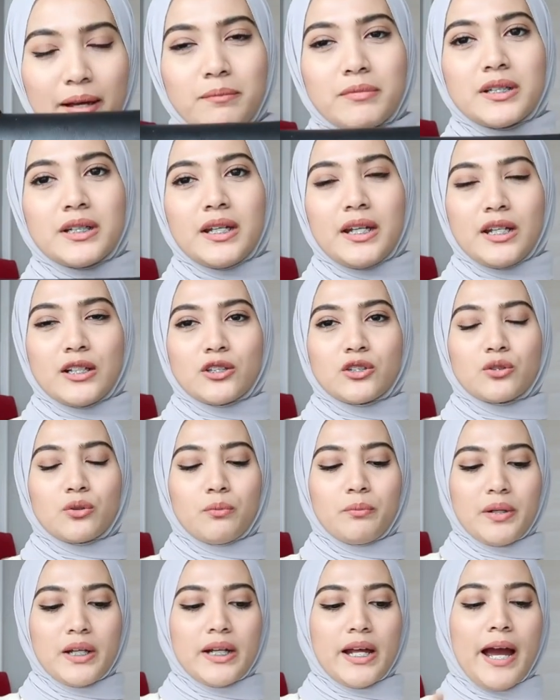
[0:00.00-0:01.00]
yang macam ni.
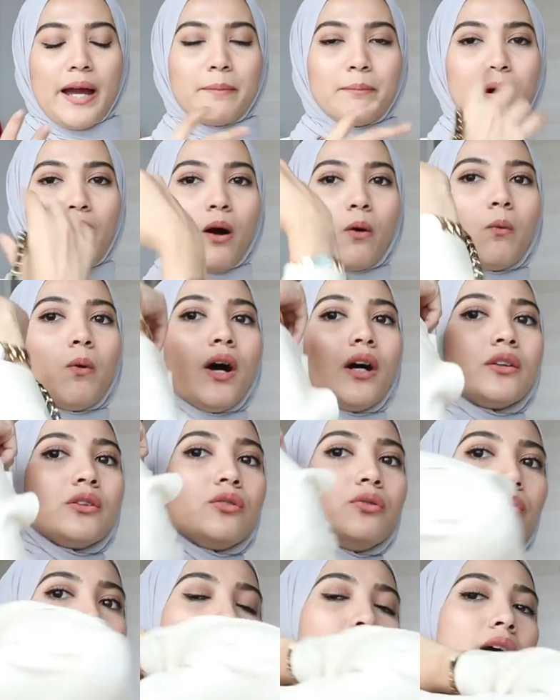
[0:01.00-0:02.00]
So bila I bawa
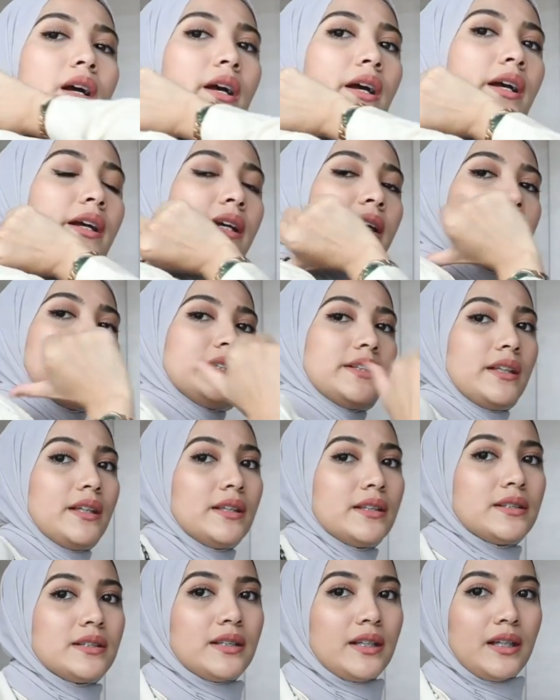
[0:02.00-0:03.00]
tu, it's
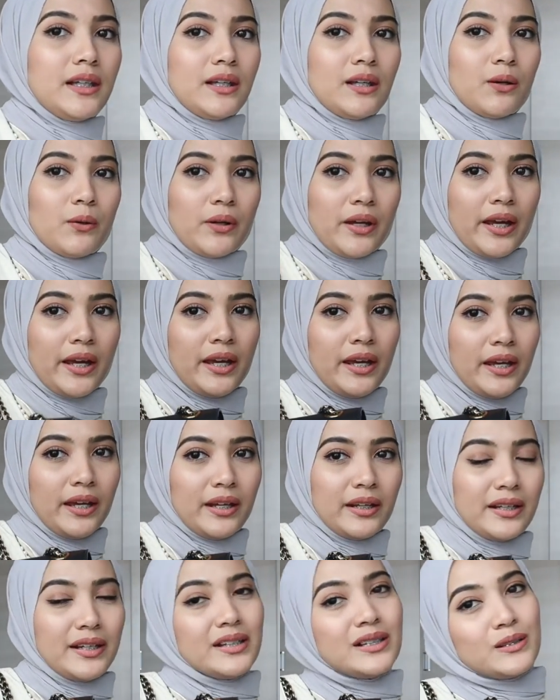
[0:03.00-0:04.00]
easy, okay?
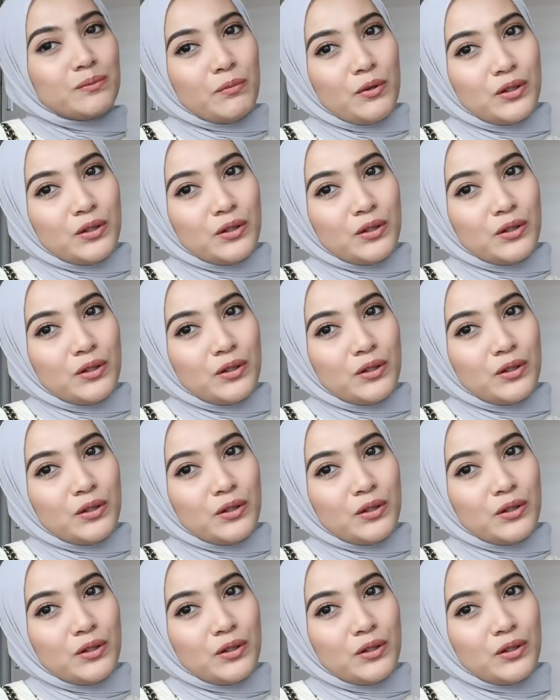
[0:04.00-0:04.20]
This